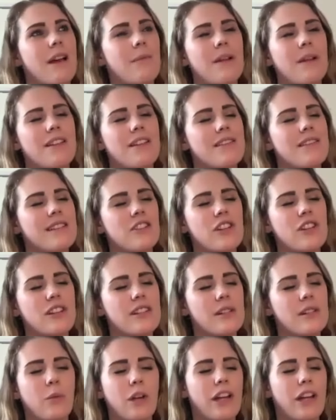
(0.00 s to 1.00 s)
i'm not
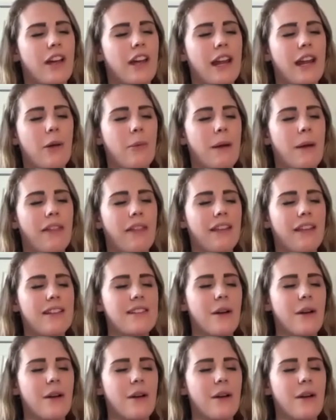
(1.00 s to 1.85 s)
suggesting we cut out men that's